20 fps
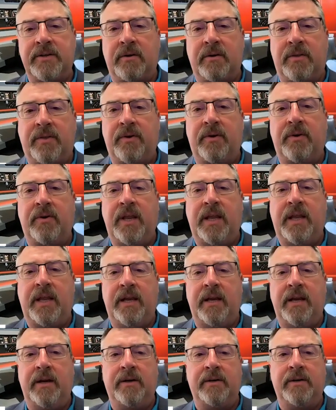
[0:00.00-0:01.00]
or thirty
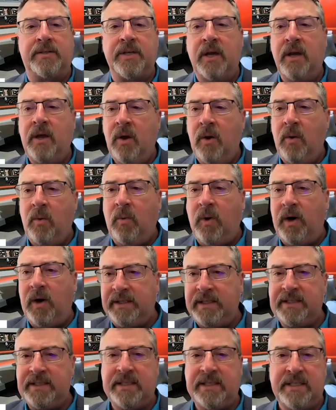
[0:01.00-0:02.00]
years, what
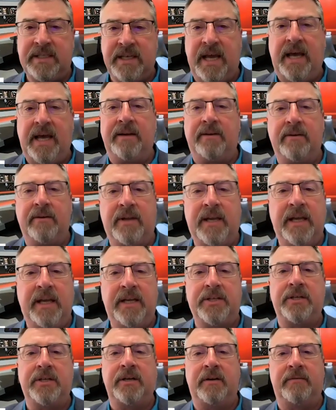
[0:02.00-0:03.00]
does this
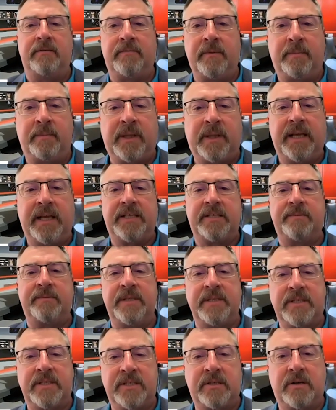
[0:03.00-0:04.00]
aggregation of
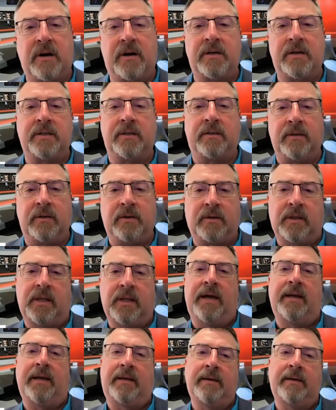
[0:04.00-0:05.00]
replacements start to look
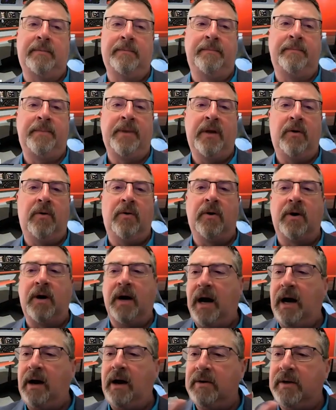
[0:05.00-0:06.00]
like? Or
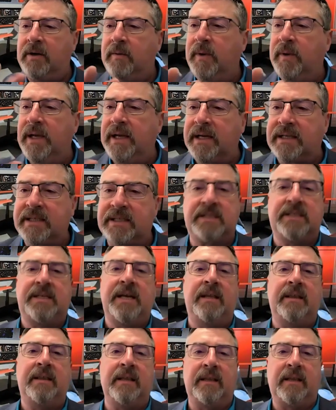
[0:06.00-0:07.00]
how can we
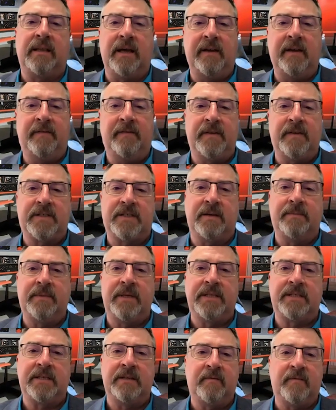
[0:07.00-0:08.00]
extend the life of some of
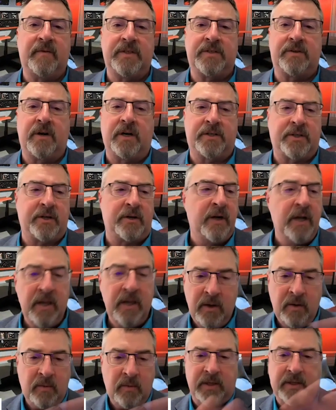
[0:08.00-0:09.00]
this infrastructure?
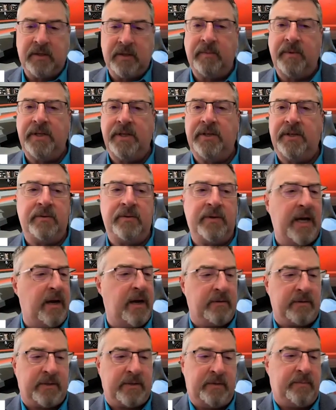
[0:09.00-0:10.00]
What can we do
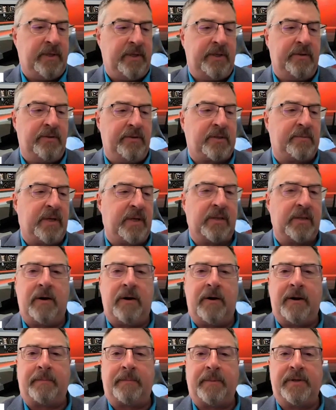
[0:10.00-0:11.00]
now? Can we do some
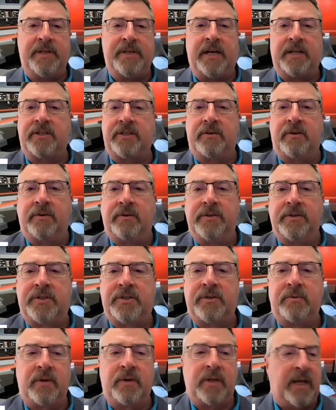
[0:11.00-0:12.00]
cathodic protection, or in
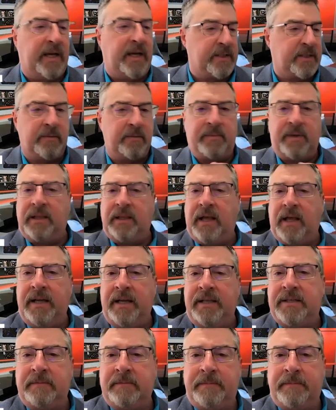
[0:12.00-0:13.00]
sewer lines? Can we
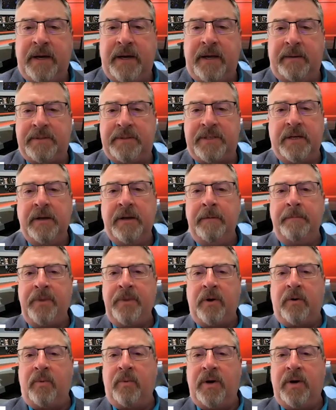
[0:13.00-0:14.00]
line some pipes,
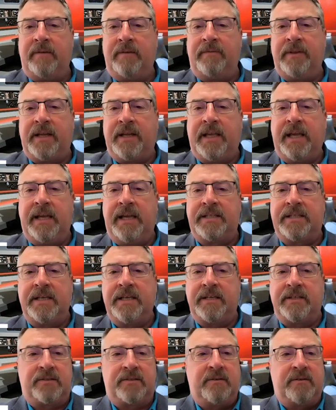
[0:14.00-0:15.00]
or whatever the case
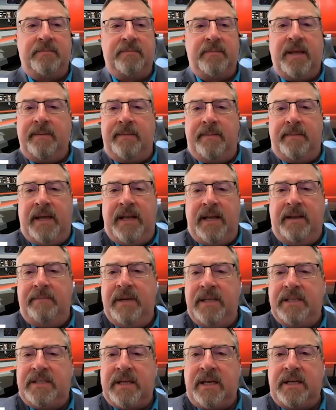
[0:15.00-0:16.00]
is? So may, many
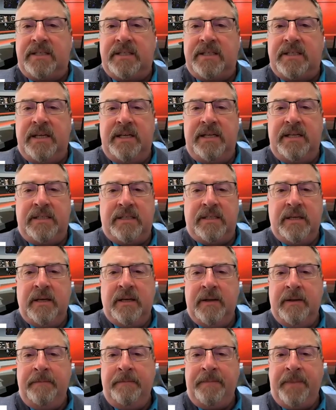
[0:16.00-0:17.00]
mid-sized cities
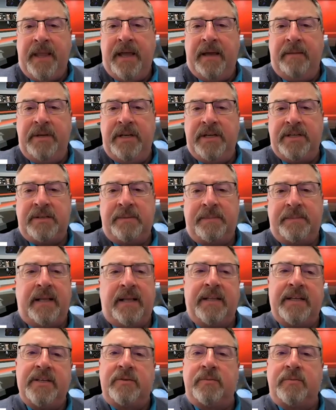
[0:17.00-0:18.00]
and
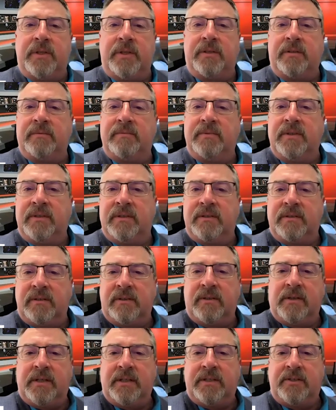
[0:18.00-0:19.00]
municipalities will, will
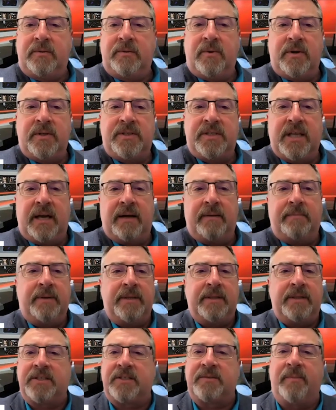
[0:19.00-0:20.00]
look at towards that,
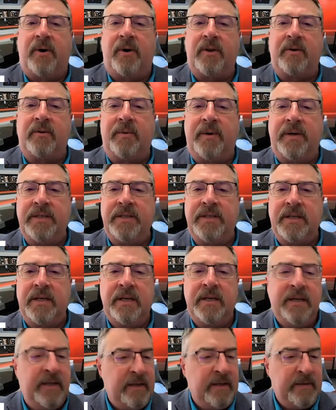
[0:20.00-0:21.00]
but the smaller ones,
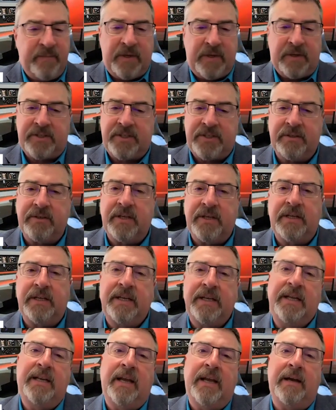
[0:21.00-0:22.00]
they're still going to
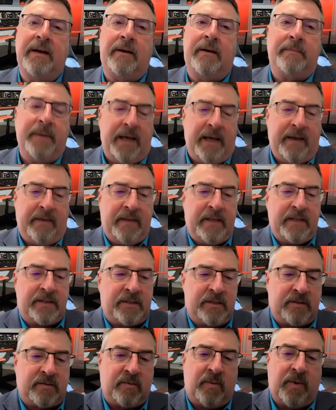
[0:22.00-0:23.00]
need help. And this
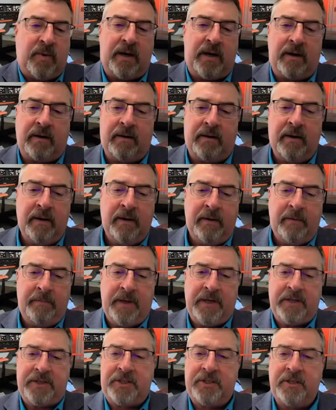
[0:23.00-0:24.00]
is where
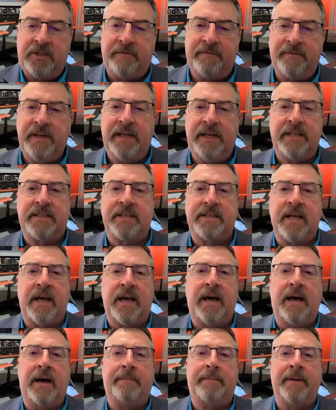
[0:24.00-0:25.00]
a shift needs to
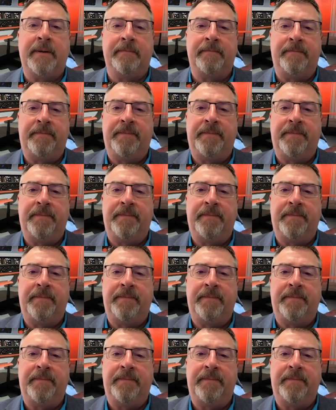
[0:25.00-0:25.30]
happen